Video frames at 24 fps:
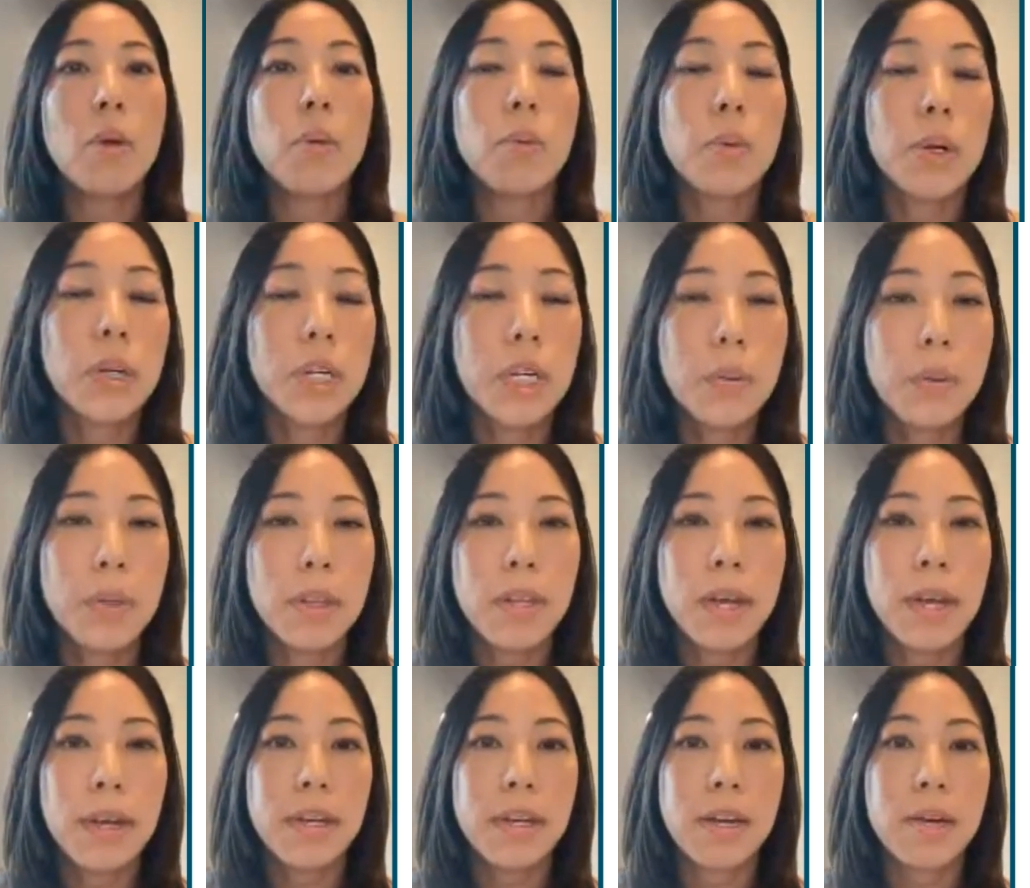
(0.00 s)
Working
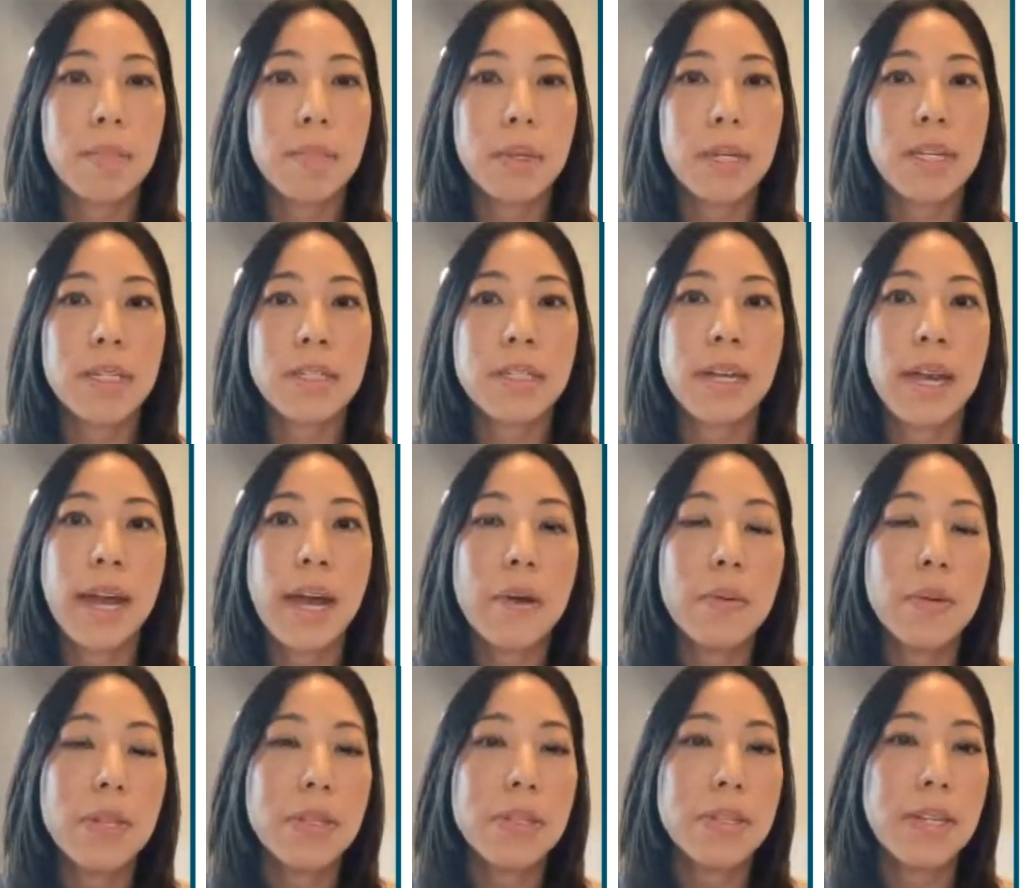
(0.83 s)
with a lot of companies,
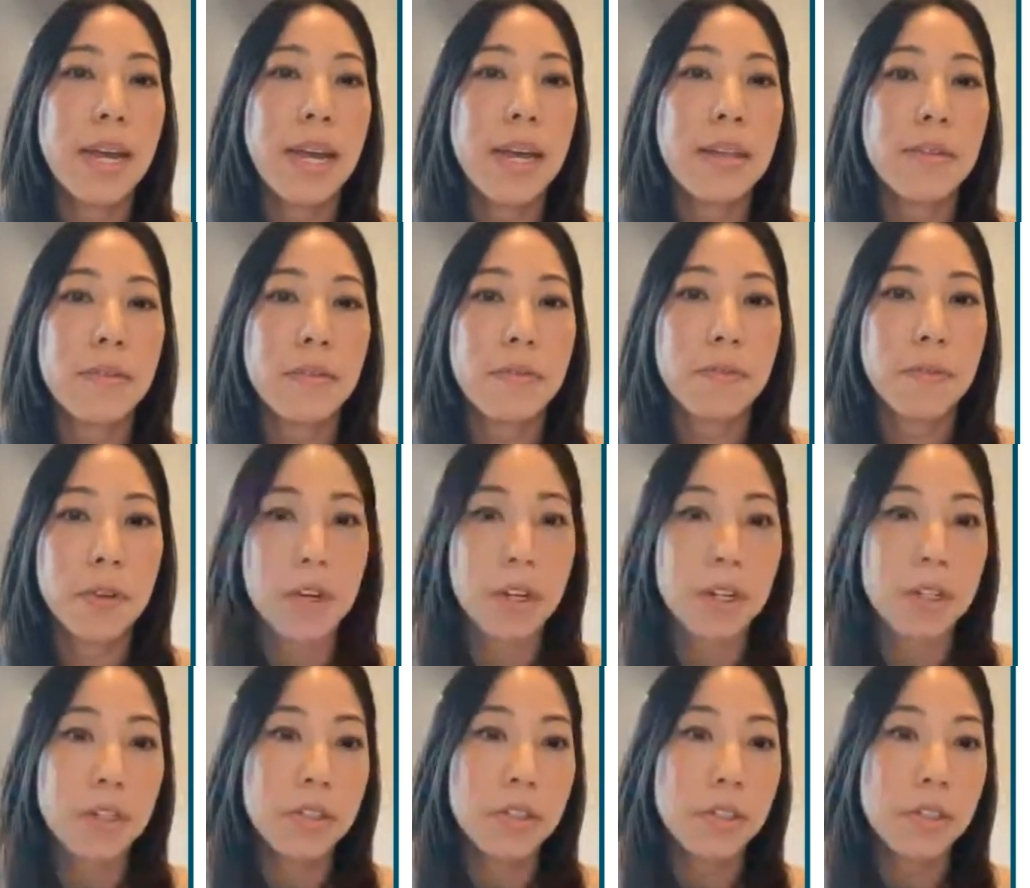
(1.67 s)
I would say the
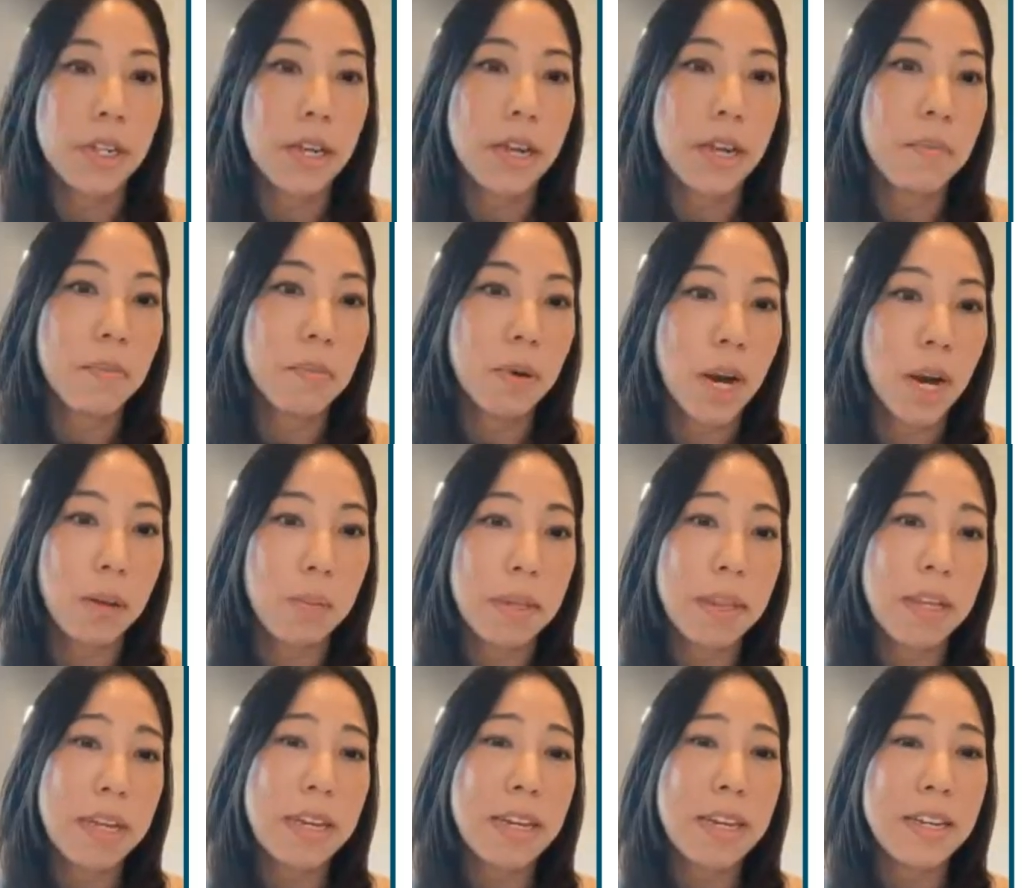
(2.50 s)
first and
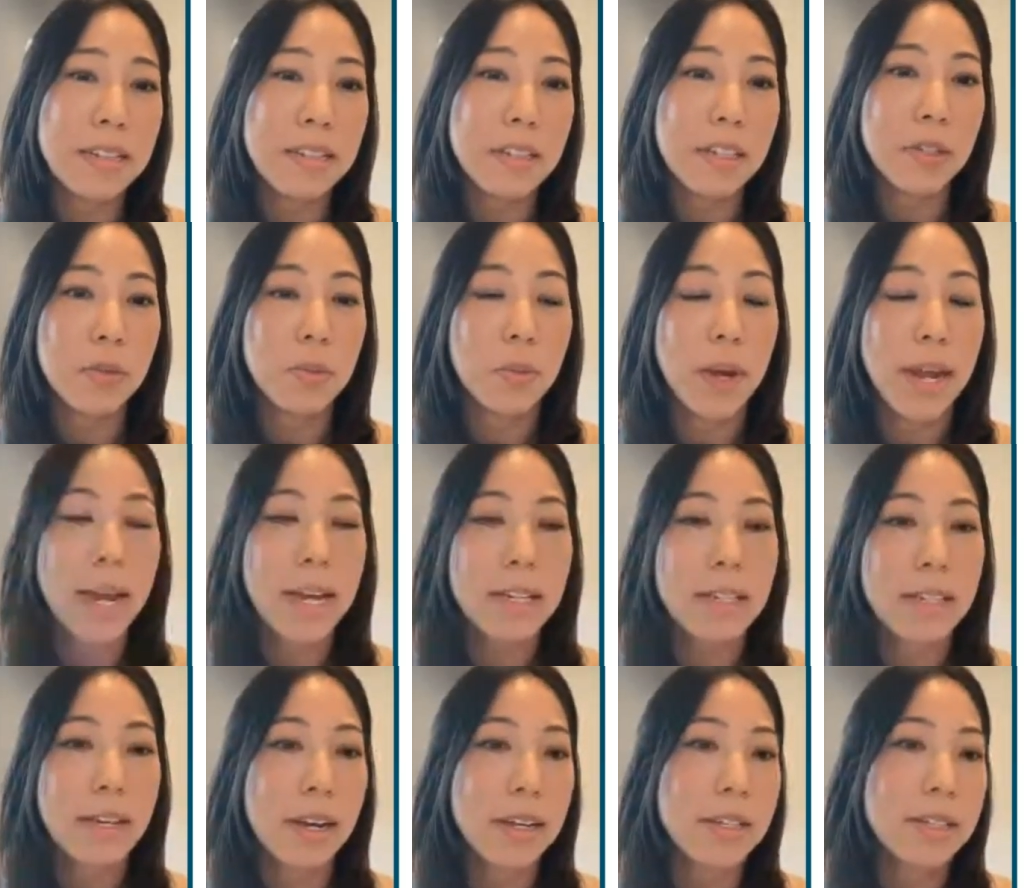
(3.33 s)
probably the easiest
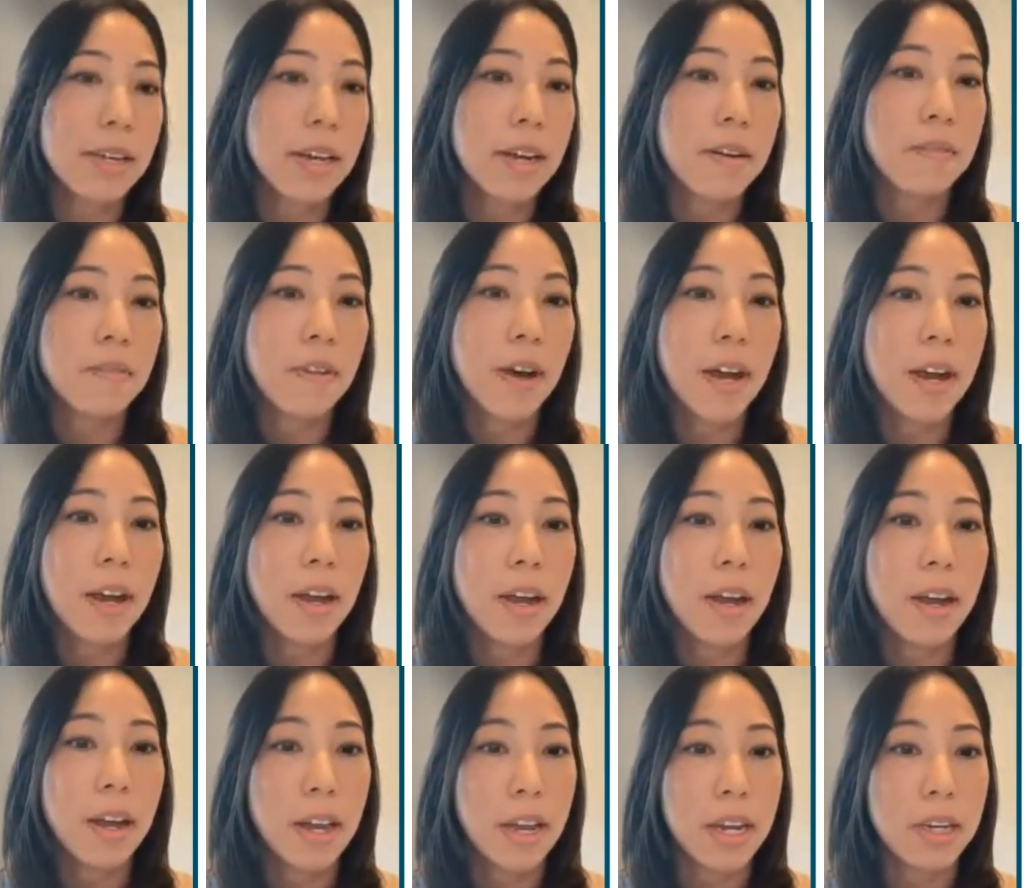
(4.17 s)
way to identify
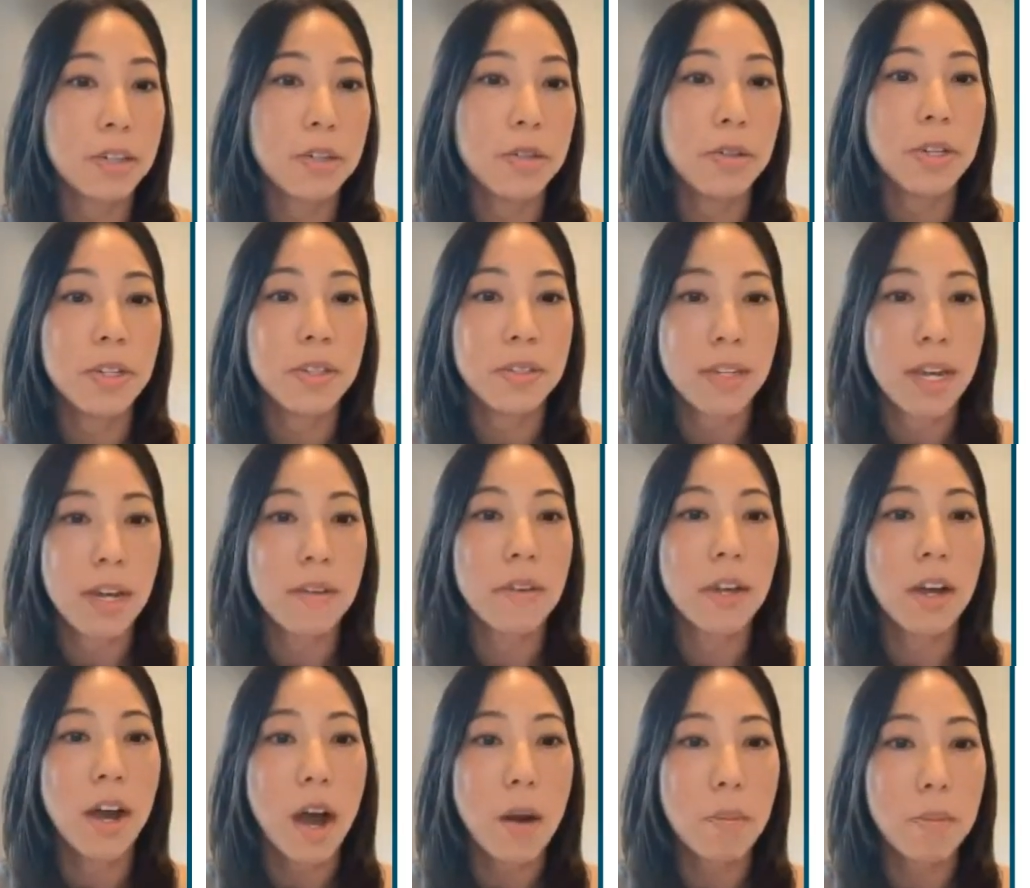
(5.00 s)
a duty
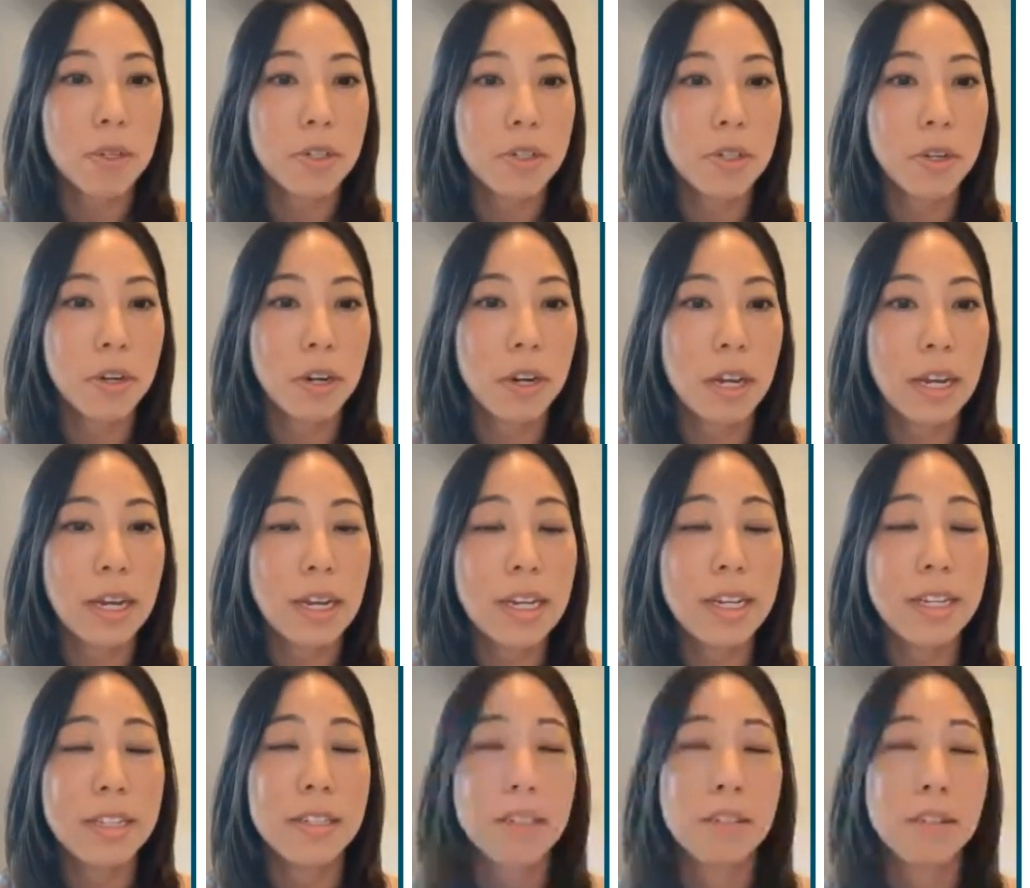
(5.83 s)
saving opportunity
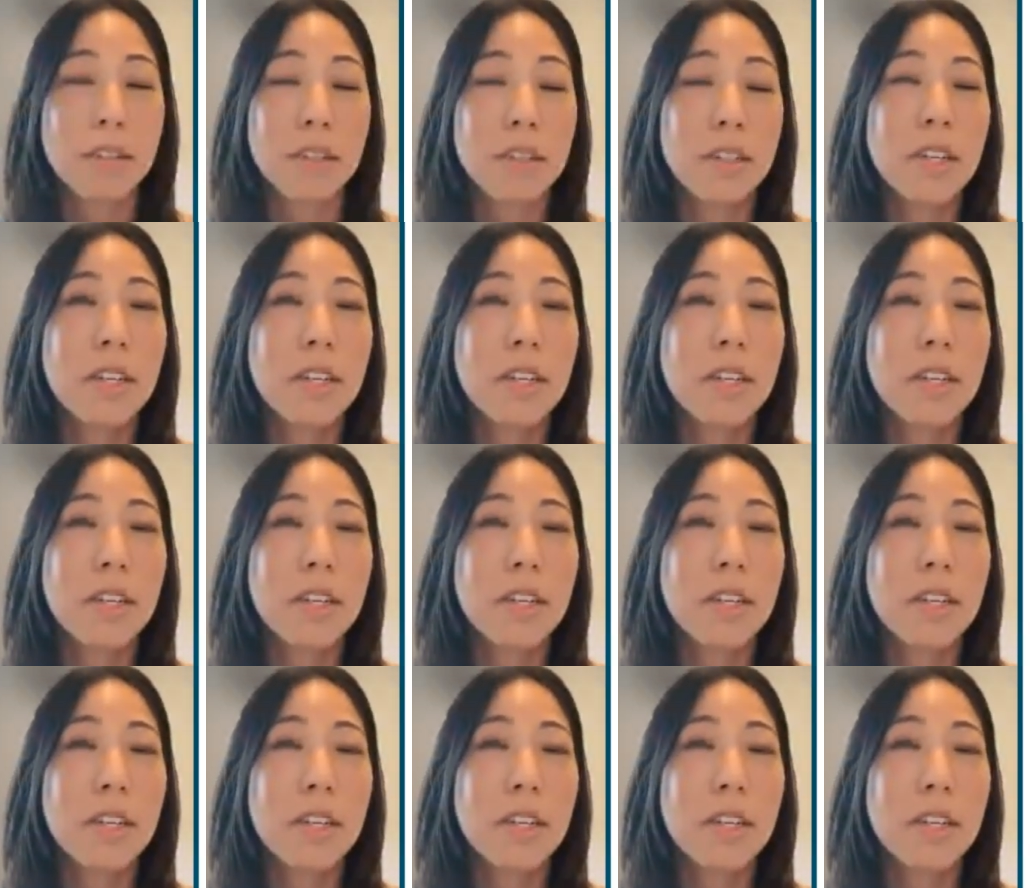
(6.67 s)
is